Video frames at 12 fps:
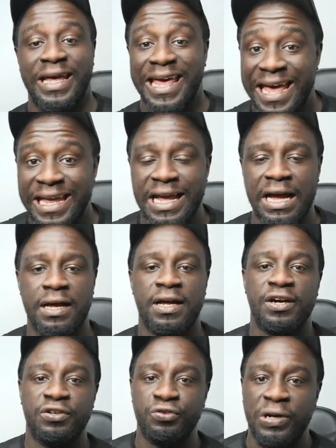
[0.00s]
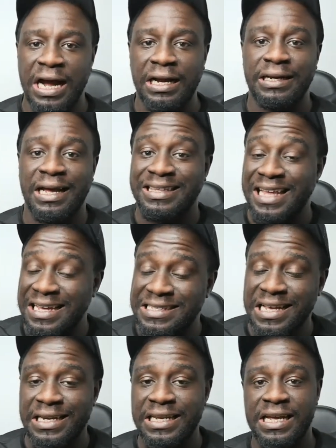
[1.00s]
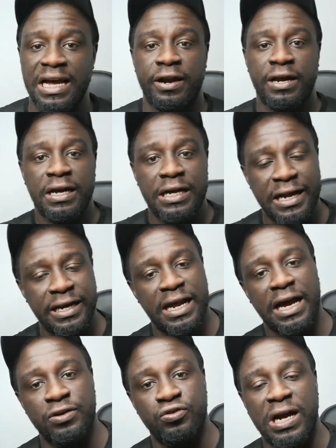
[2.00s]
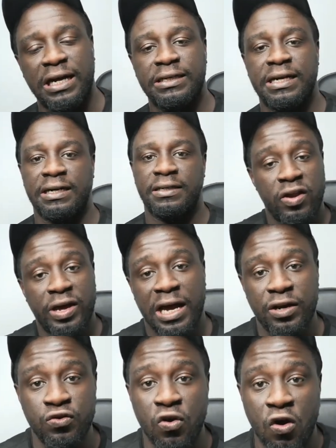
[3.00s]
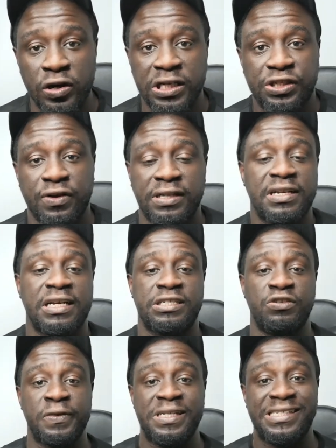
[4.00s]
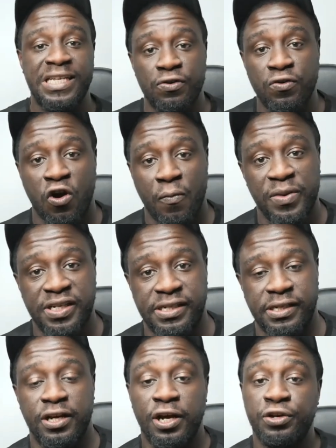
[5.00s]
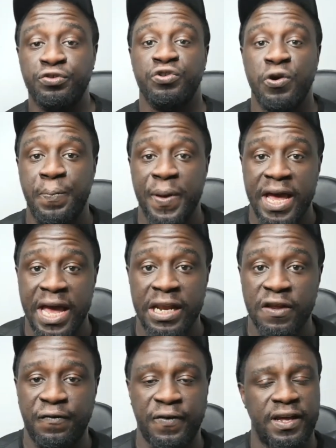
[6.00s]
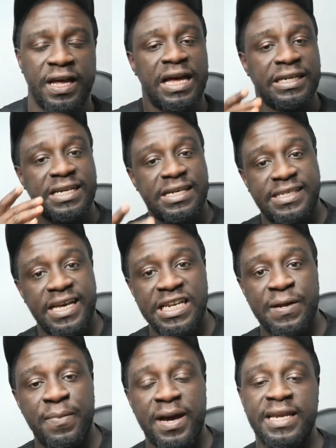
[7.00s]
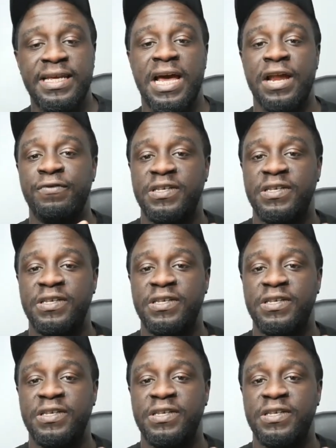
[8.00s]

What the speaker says: Kenya, Uganda, Tanzania, and Uganda. And you can do all this transaction with zero commission. You no pay any fee. Just send the money and